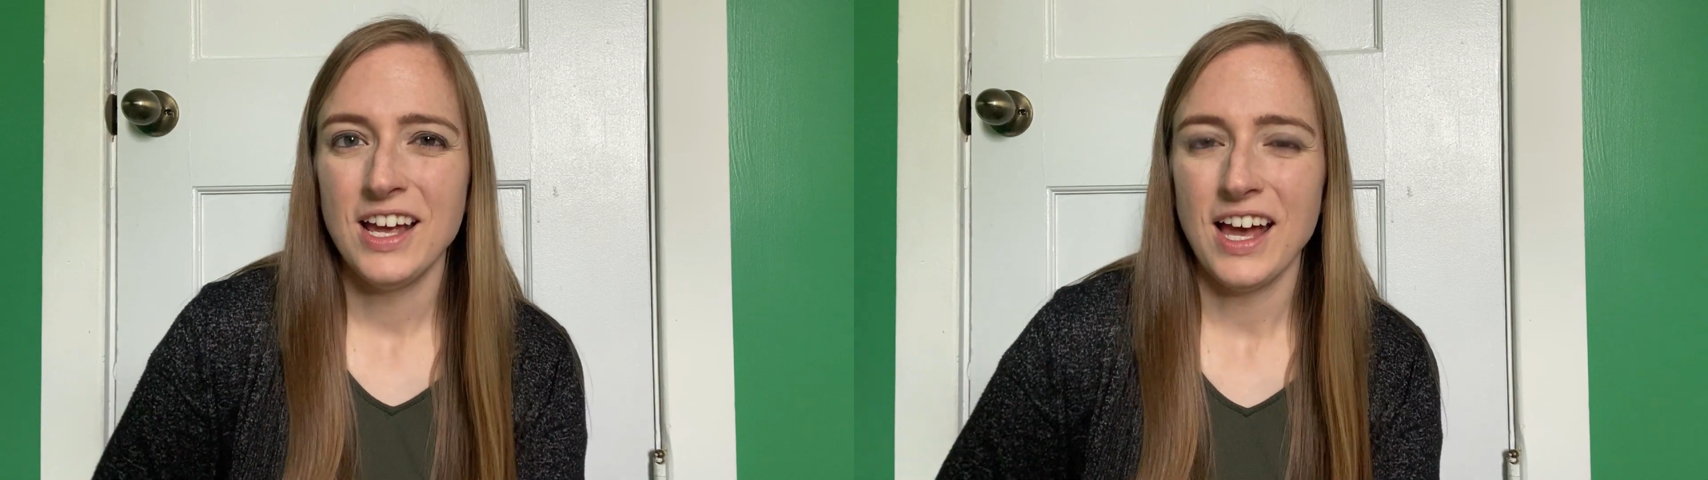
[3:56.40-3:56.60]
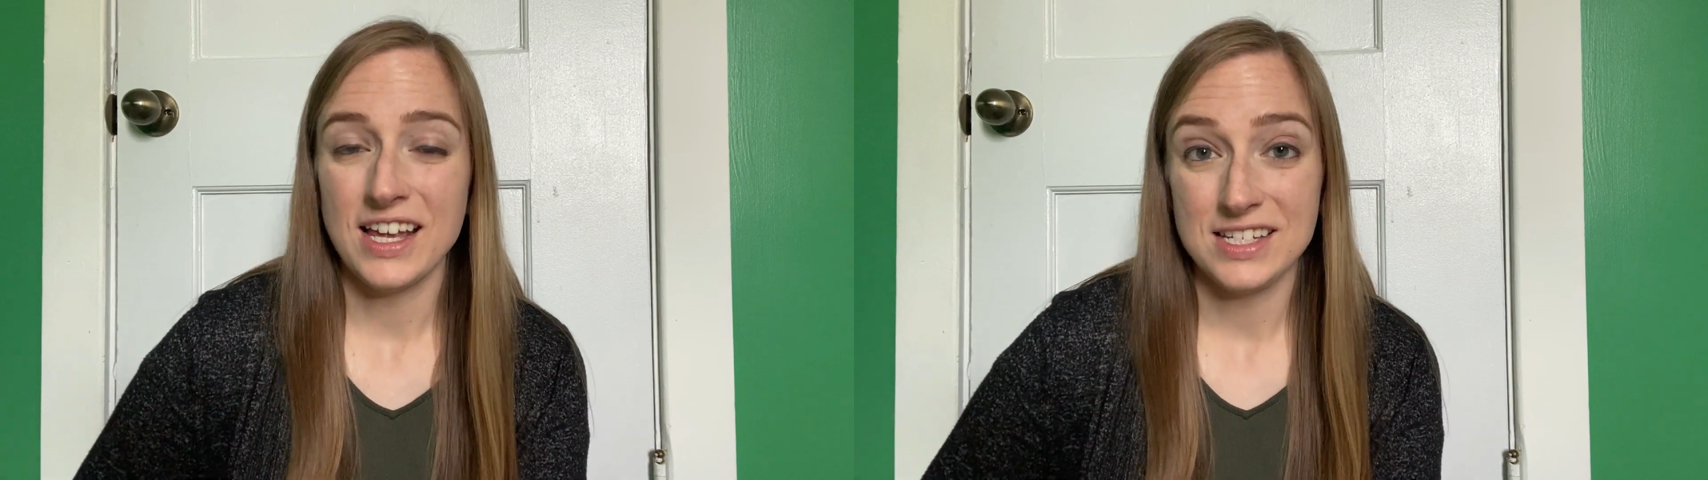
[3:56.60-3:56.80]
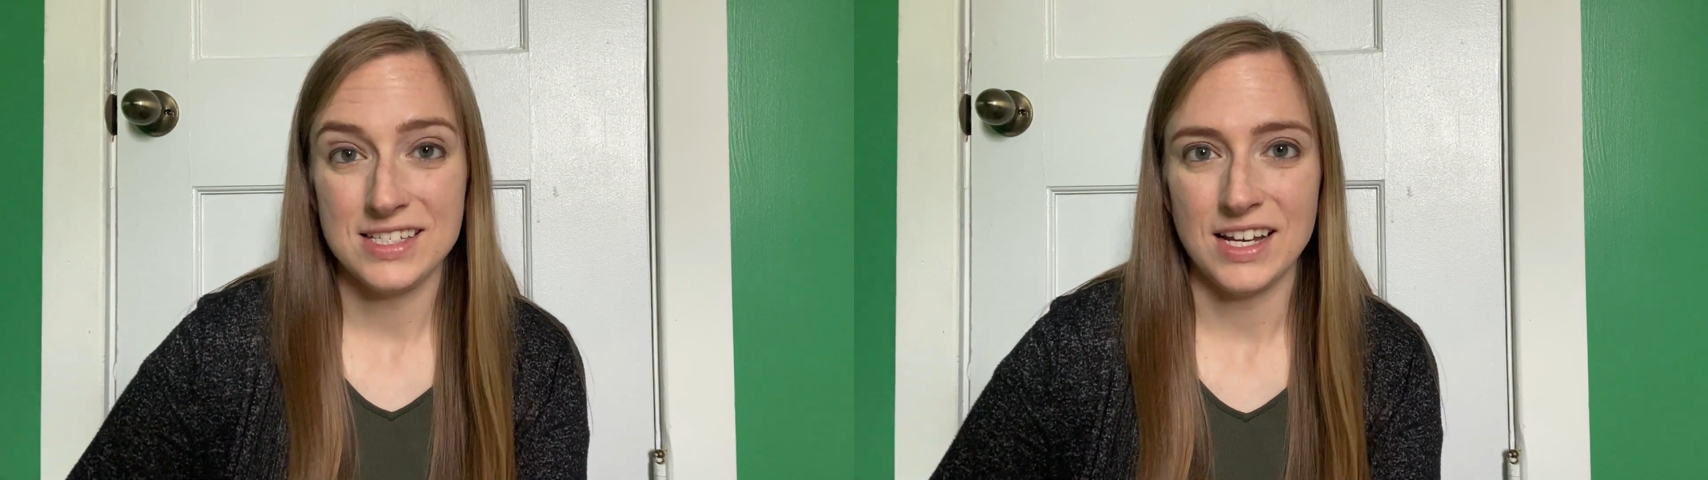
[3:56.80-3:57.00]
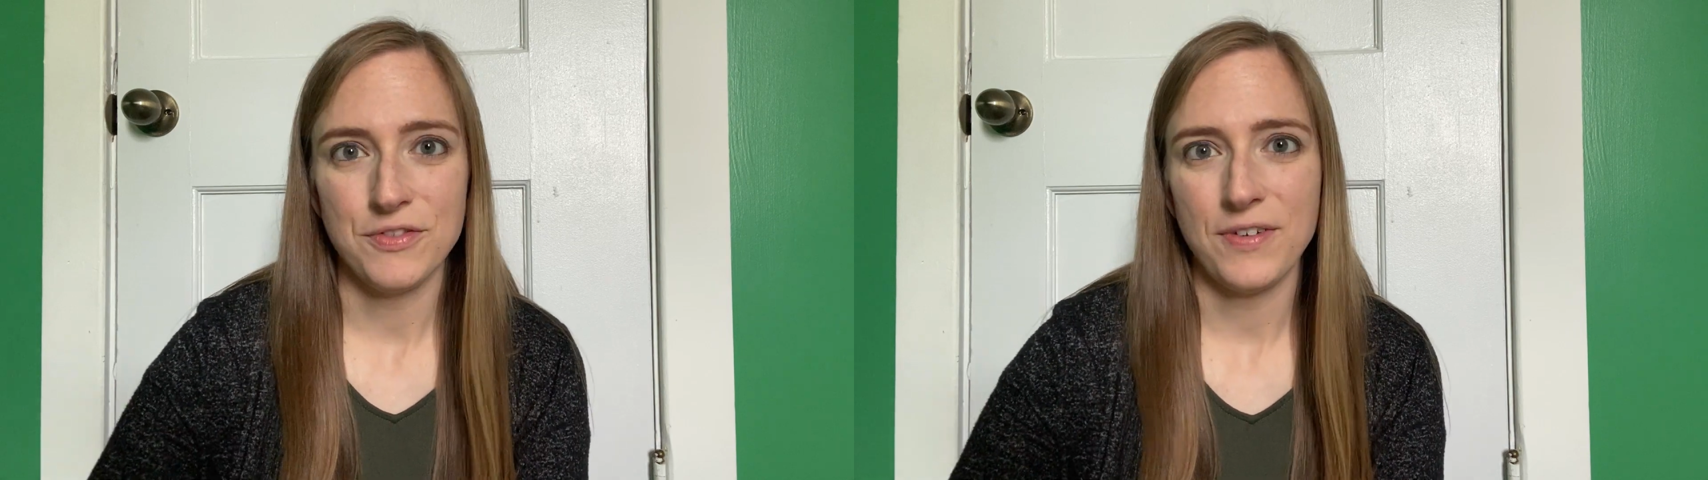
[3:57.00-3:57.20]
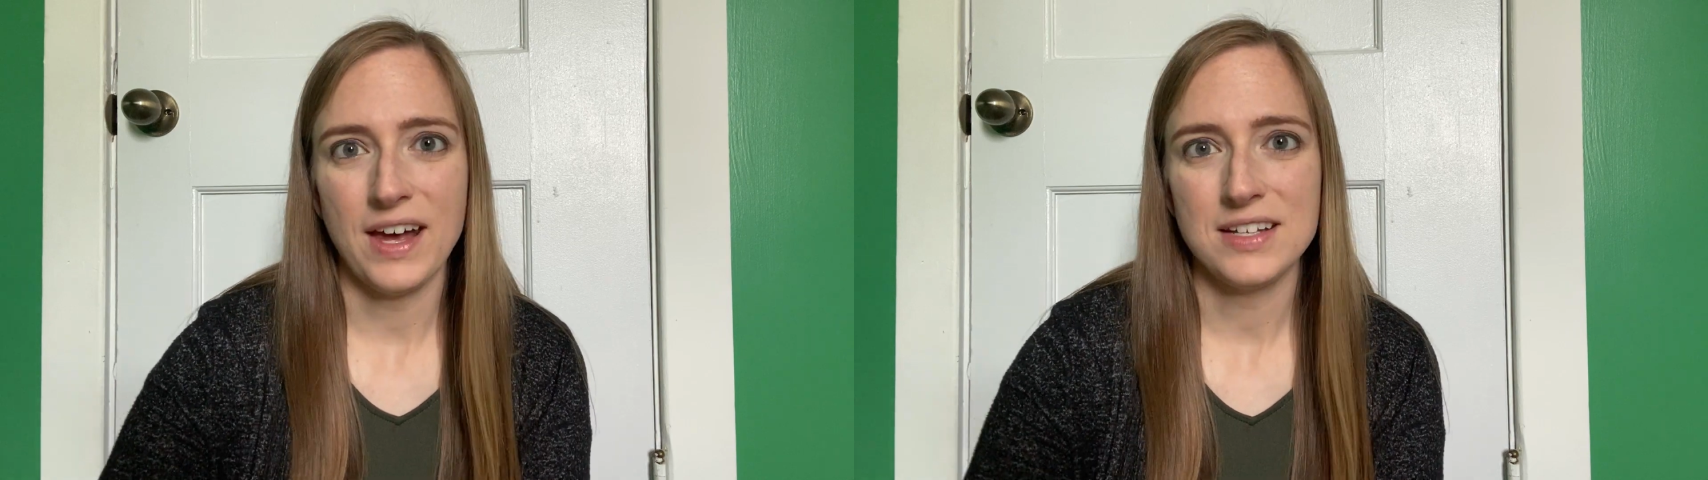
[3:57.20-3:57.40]
as
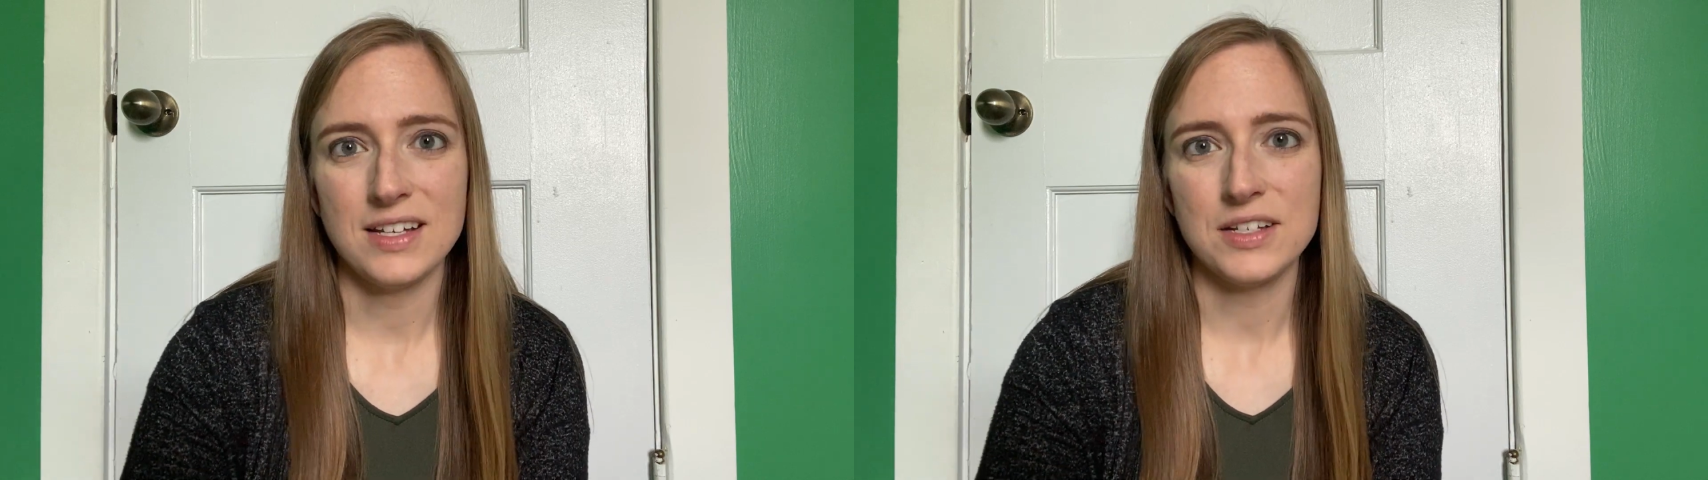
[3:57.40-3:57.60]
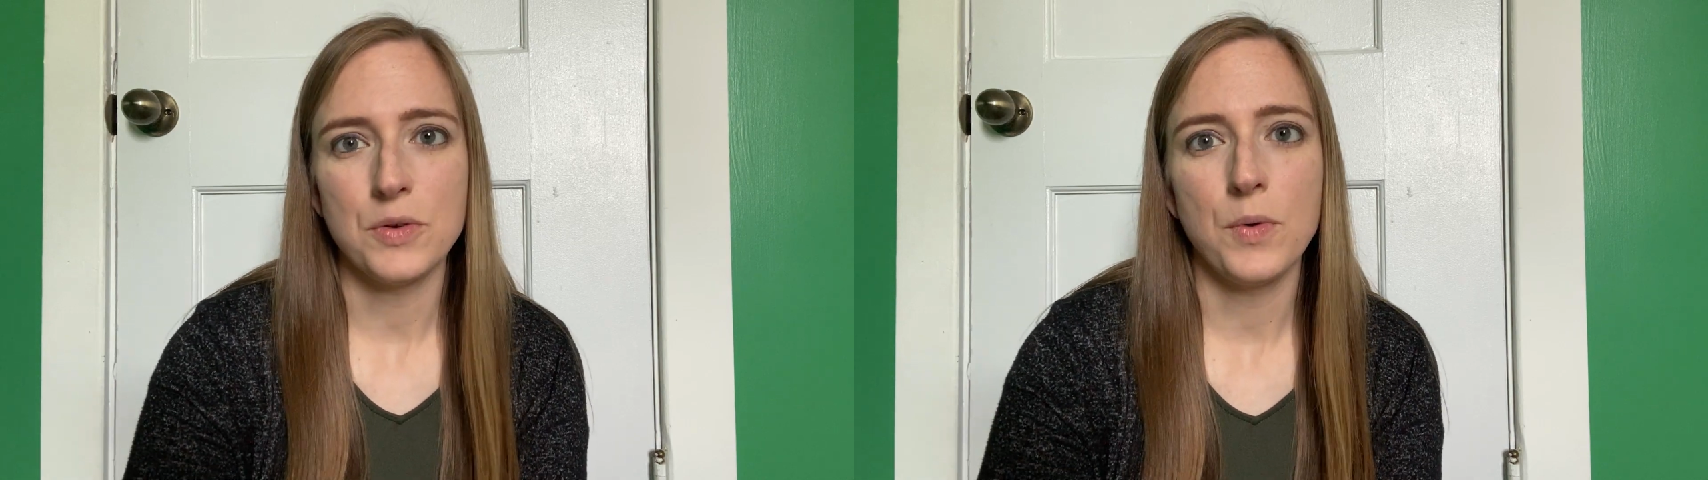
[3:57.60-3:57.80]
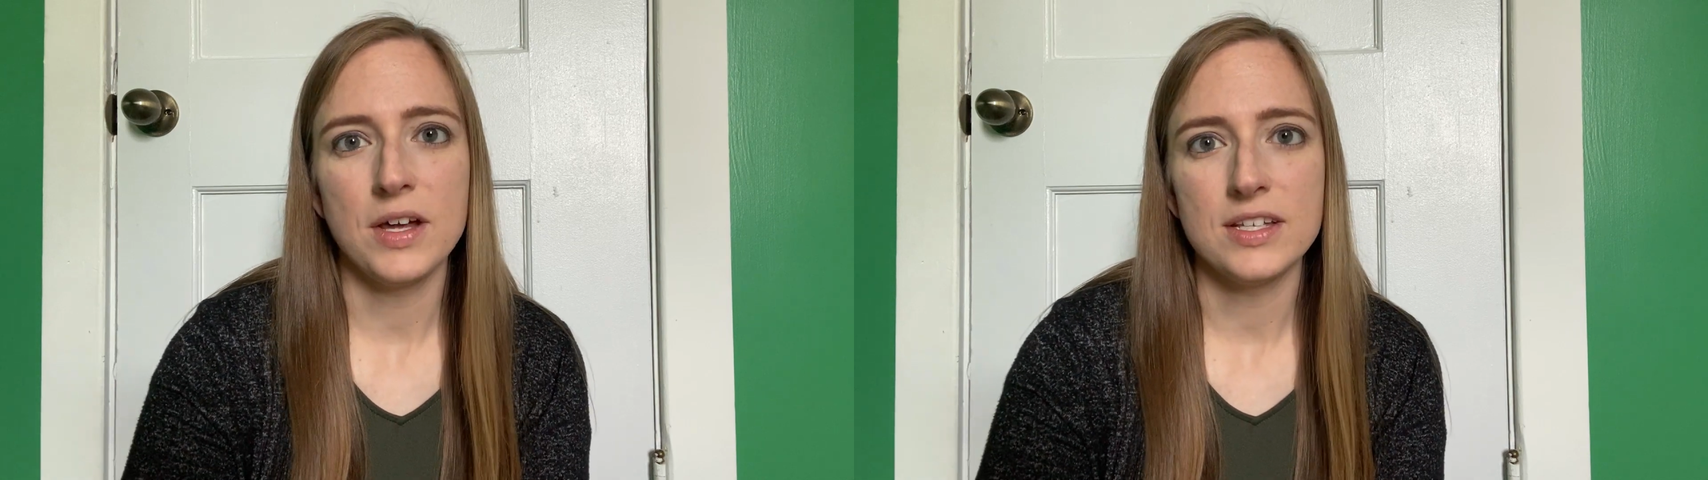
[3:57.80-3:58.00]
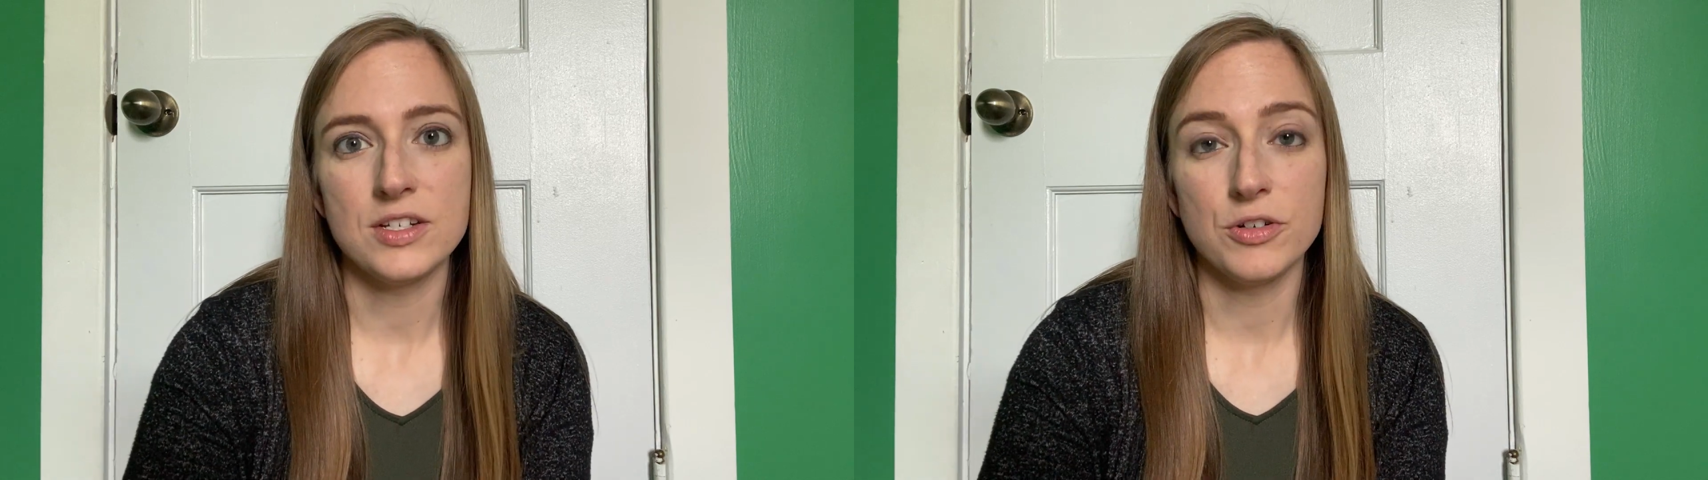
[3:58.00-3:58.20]
steadfast as it was